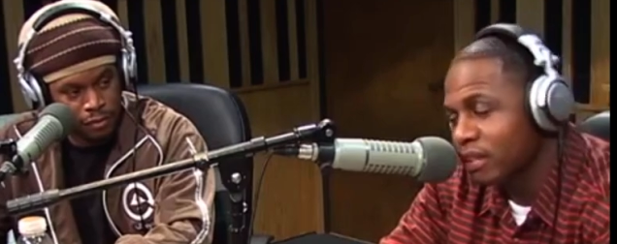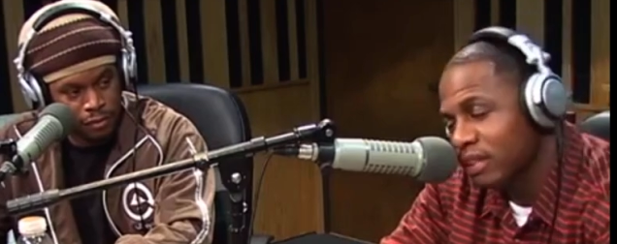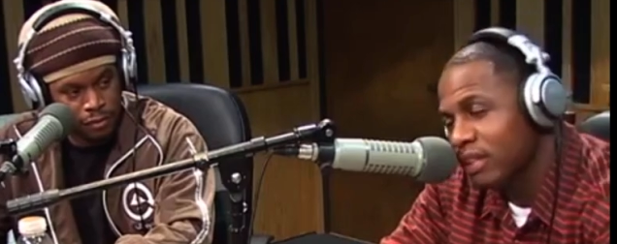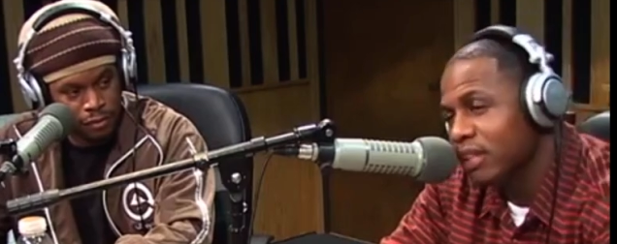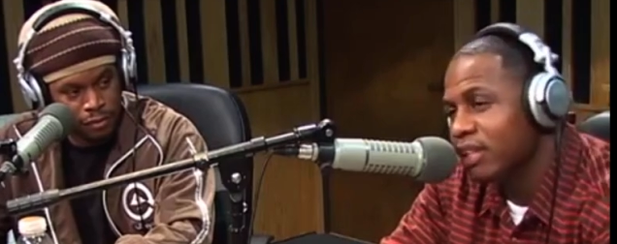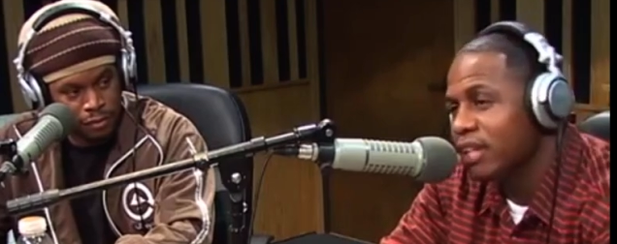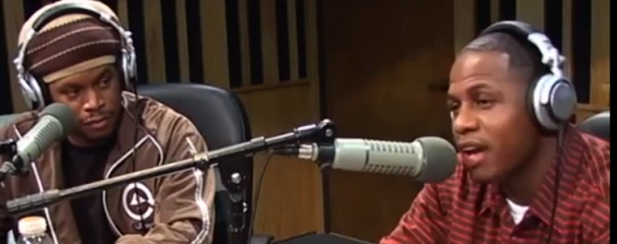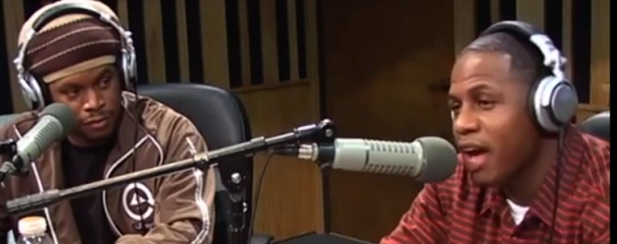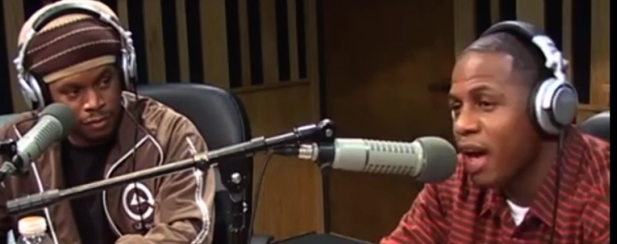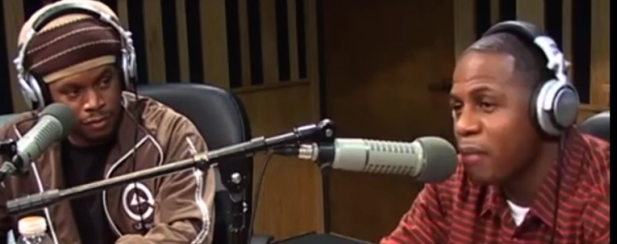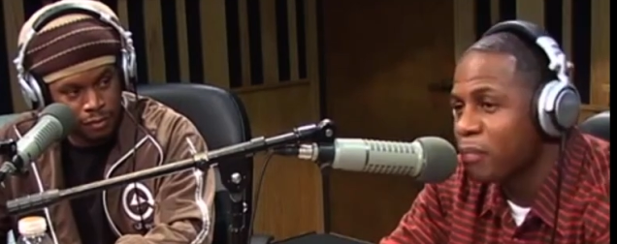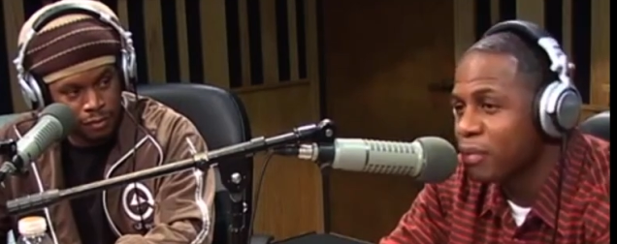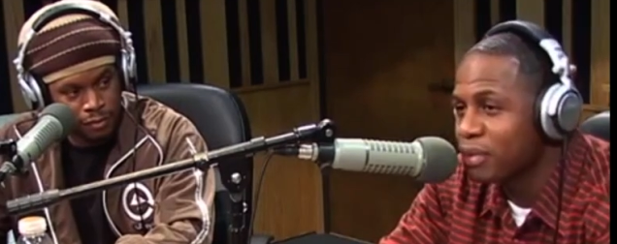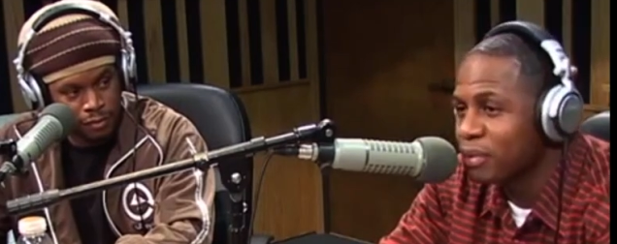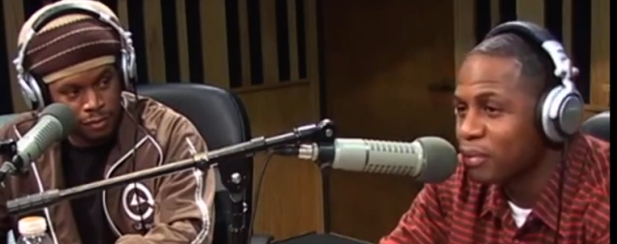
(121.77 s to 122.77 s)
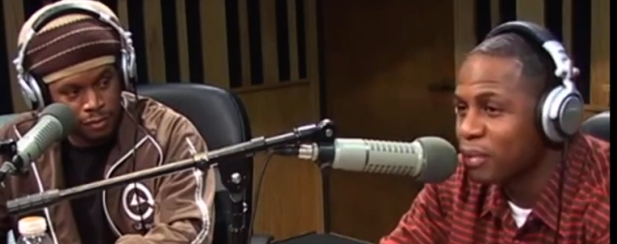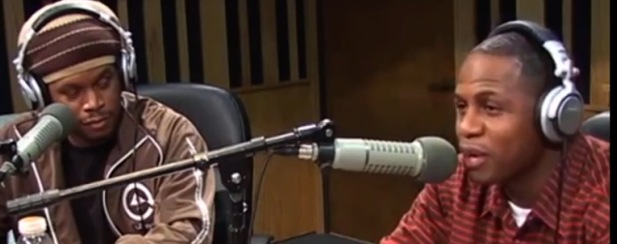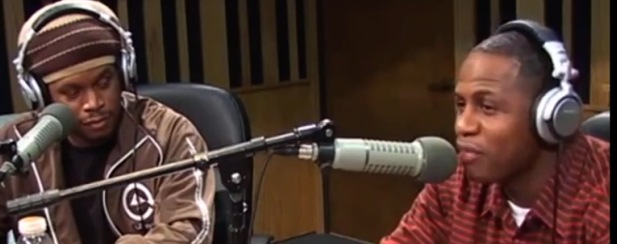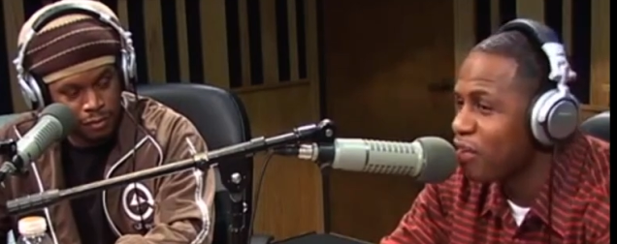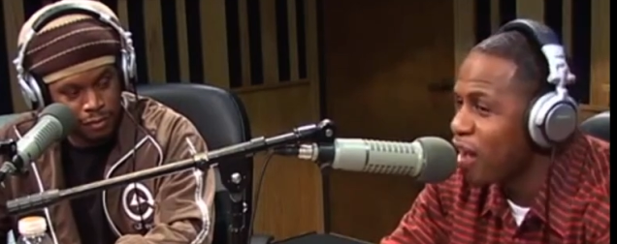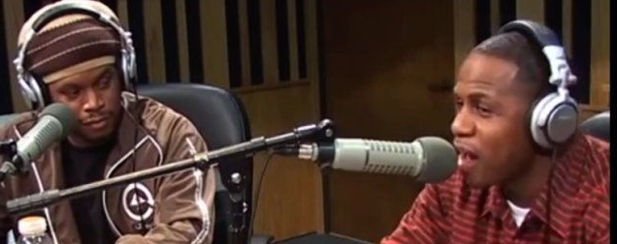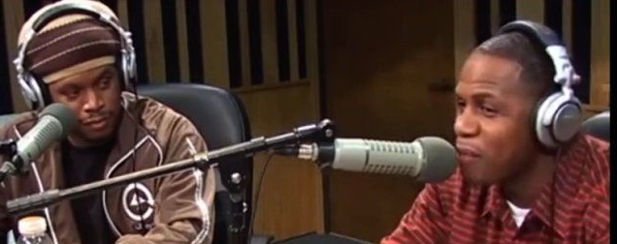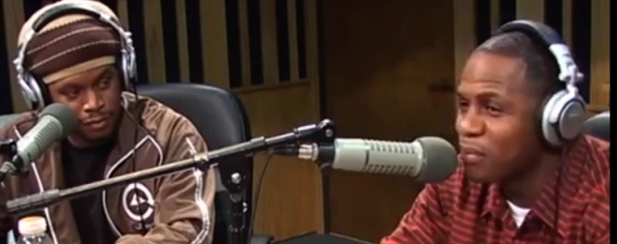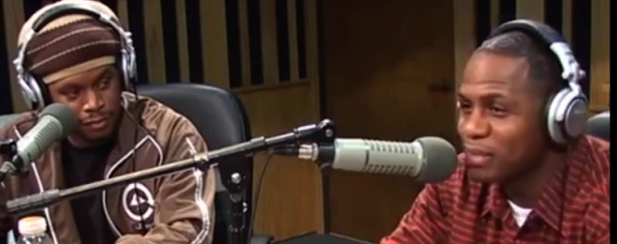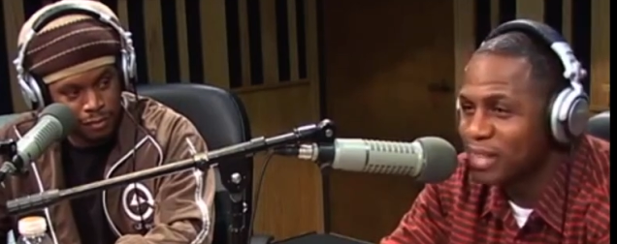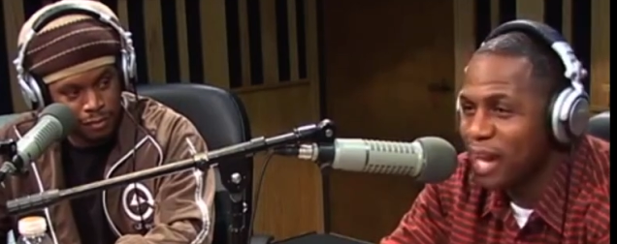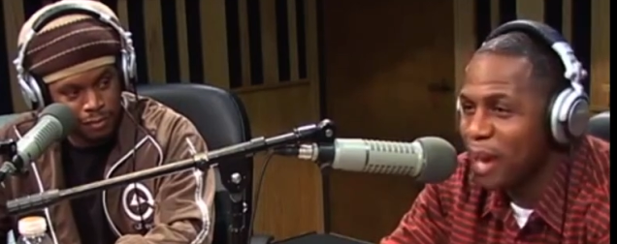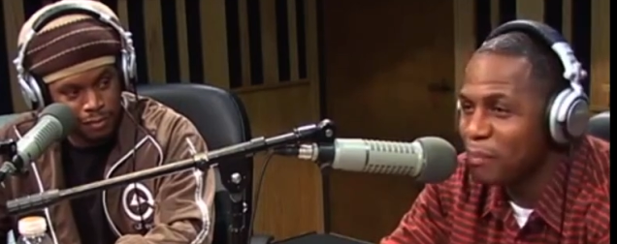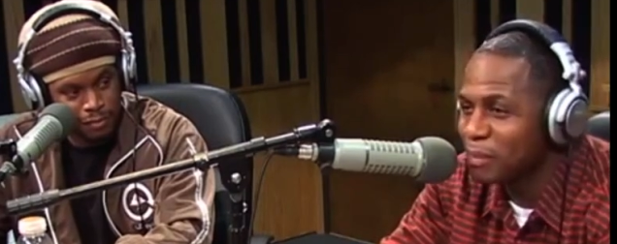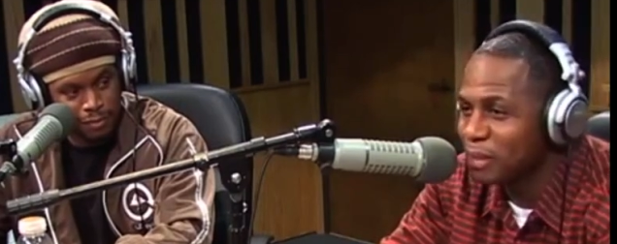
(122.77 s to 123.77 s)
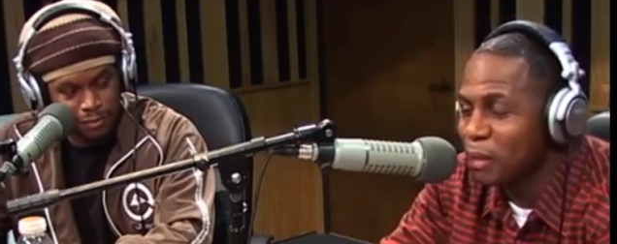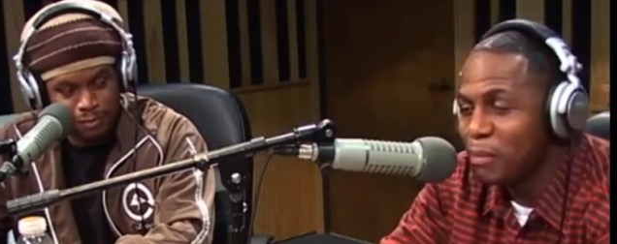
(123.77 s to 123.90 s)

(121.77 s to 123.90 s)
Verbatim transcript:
Speaker 1: it'll happen. Whatever happens, that, happens. I'm